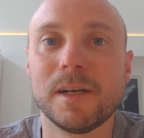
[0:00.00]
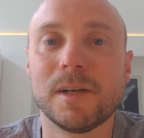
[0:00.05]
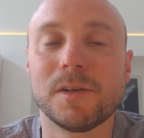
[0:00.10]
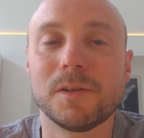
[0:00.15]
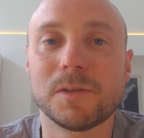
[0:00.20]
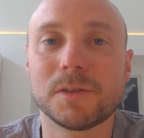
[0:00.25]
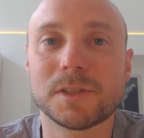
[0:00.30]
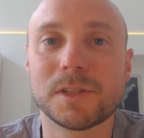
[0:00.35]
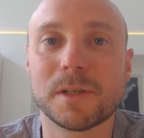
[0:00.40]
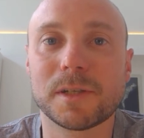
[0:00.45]

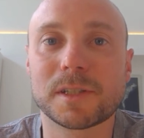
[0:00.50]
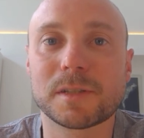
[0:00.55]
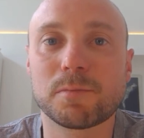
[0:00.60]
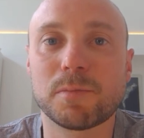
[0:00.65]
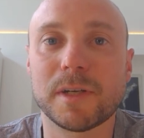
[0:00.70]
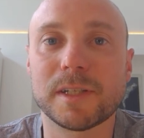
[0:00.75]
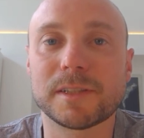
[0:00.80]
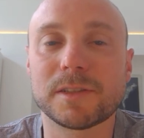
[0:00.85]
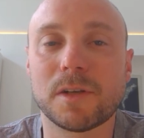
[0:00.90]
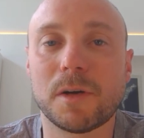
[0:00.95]
also
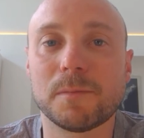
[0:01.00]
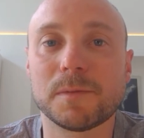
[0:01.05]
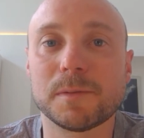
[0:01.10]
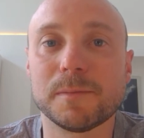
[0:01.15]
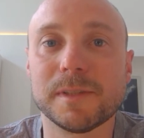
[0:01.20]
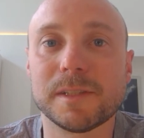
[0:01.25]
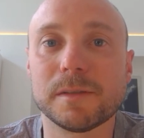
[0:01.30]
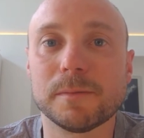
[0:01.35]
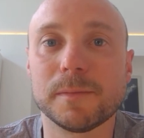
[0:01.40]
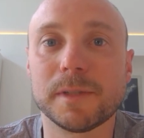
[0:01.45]
expressed
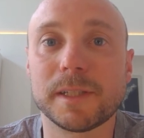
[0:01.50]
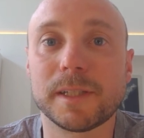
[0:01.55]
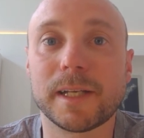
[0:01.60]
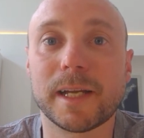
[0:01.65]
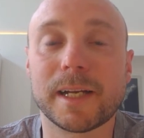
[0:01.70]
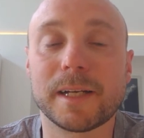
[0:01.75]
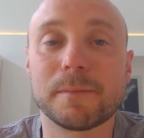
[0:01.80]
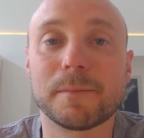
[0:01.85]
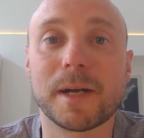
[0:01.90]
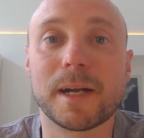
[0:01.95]
optimism in
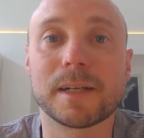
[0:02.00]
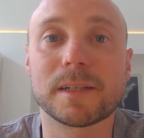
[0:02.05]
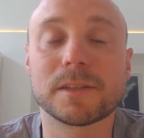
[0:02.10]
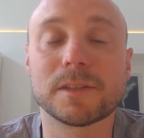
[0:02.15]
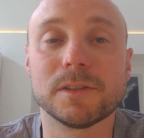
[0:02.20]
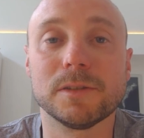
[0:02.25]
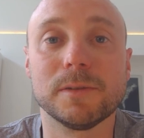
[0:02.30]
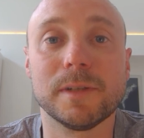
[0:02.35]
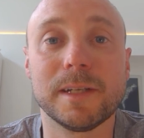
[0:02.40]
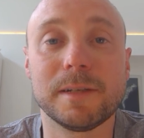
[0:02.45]
getting back to